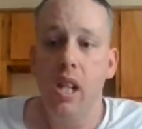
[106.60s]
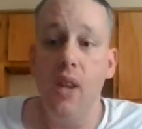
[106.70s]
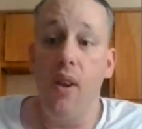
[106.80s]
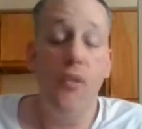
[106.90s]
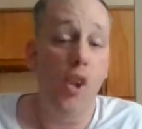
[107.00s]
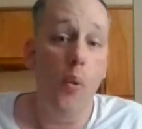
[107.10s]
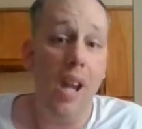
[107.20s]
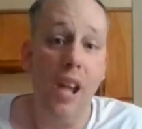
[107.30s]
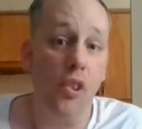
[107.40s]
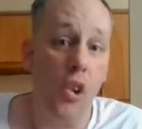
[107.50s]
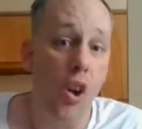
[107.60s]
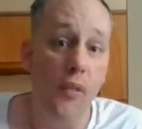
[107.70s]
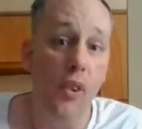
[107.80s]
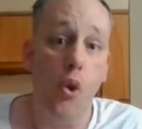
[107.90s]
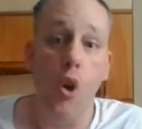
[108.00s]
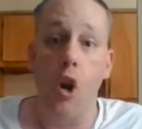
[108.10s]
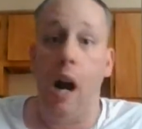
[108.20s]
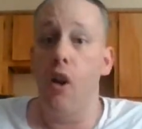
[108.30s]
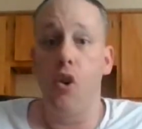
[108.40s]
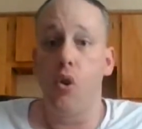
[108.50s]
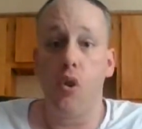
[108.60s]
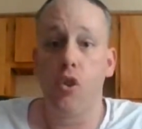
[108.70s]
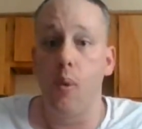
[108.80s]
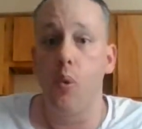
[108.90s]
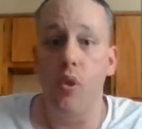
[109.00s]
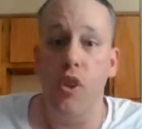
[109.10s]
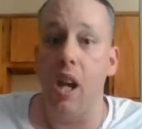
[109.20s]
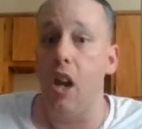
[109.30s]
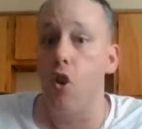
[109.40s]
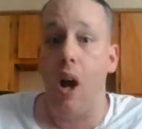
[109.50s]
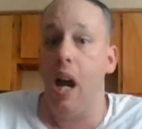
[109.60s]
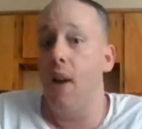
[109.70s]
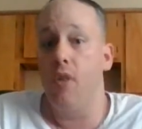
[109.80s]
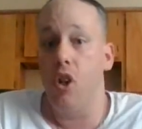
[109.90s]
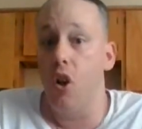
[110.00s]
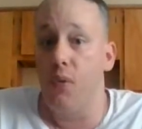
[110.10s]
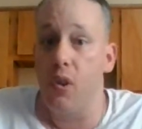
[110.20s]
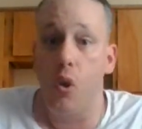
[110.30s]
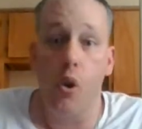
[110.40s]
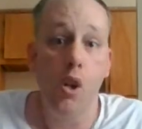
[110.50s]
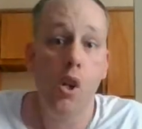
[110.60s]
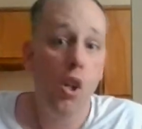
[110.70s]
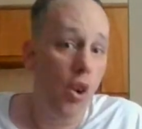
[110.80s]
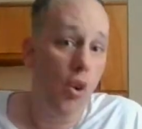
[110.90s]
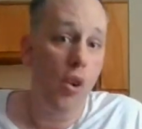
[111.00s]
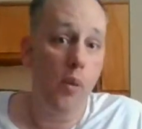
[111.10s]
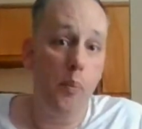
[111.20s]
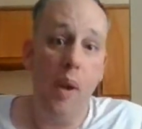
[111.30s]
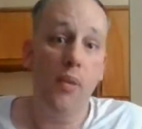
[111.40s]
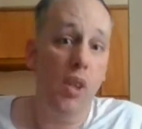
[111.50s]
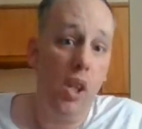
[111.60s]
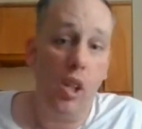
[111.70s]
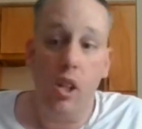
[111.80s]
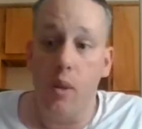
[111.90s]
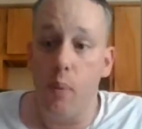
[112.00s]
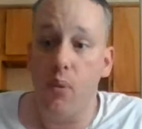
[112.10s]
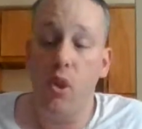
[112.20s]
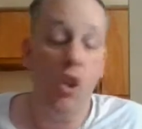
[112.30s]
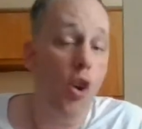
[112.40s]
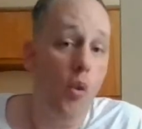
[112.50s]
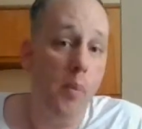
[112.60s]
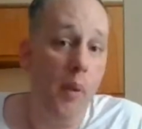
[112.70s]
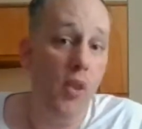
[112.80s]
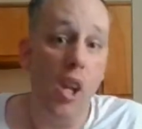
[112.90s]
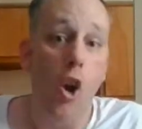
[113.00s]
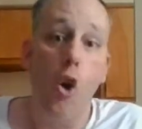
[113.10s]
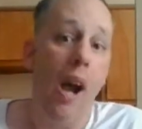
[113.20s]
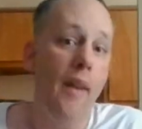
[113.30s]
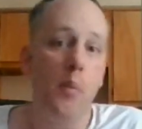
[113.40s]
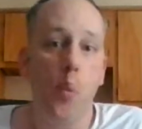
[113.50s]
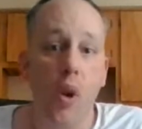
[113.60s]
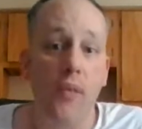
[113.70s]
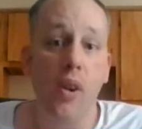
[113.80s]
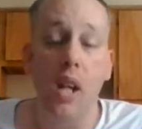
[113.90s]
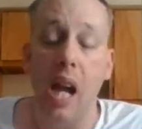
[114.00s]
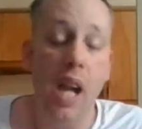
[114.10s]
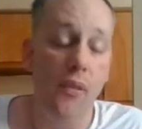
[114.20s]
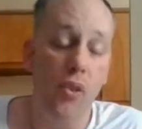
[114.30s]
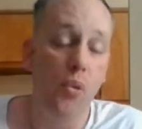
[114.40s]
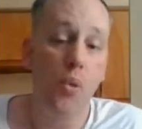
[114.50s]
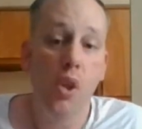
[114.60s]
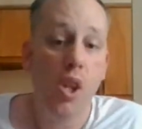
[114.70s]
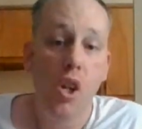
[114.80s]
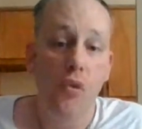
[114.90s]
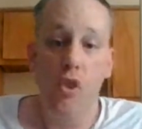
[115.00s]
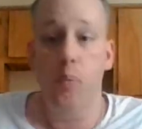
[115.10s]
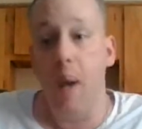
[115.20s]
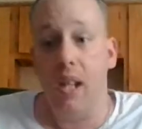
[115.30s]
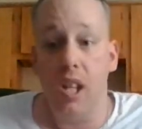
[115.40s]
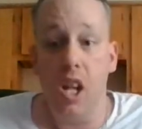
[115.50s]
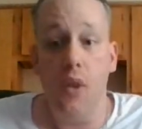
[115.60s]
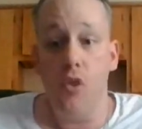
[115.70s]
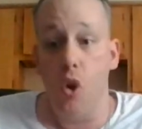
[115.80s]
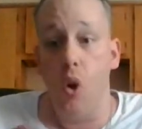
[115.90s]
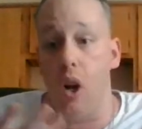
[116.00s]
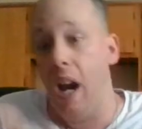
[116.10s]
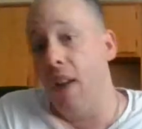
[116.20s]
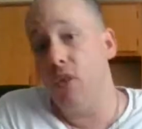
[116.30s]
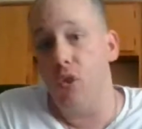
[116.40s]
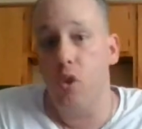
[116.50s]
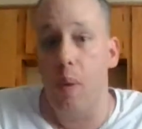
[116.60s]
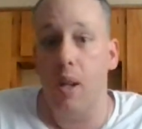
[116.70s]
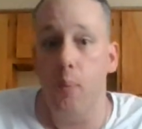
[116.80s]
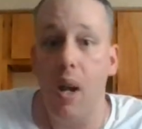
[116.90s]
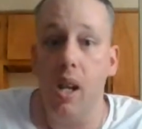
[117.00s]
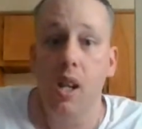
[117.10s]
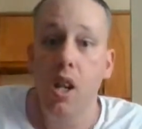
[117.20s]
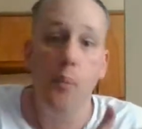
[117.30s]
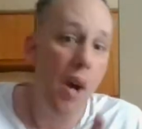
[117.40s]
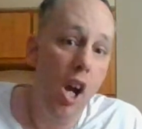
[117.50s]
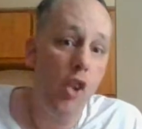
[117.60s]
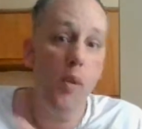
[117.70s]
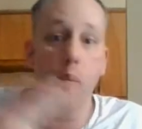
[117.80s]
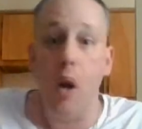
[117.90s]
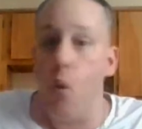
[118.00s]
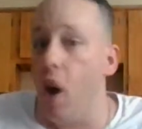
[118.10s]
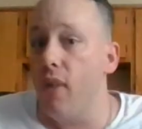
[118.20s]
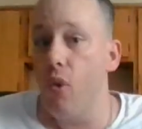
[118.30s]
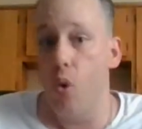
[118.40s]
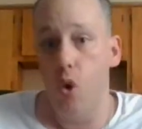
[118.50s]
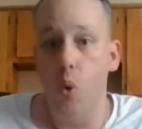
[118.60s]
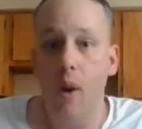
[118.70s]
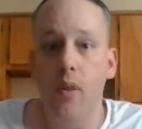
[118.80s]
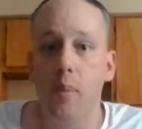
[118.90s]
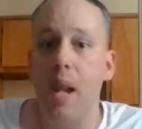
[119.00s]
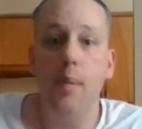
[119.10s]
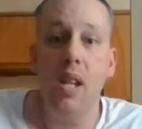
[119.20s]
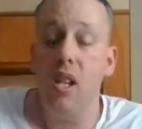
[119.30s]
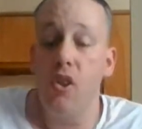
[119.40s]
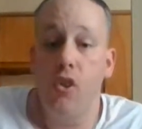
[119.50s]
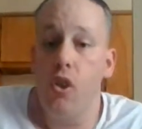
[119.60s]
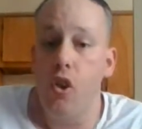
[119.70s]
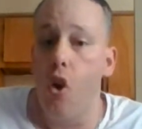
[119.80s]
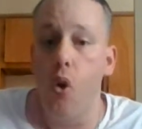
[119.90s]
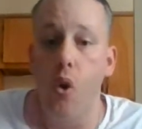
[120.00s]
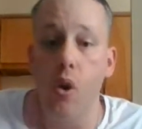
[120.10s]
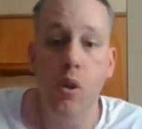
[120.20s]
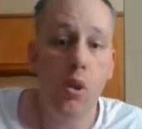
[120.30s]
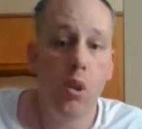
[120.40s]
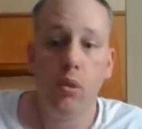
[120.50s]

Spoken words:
If someone has a girlfriend or someone would say, I have a girlfriend or basically a girl will probably say, oh, I have a boyfriend. I have to respect him, or I have to respect my husband, my wife, or whoever maybe he is, or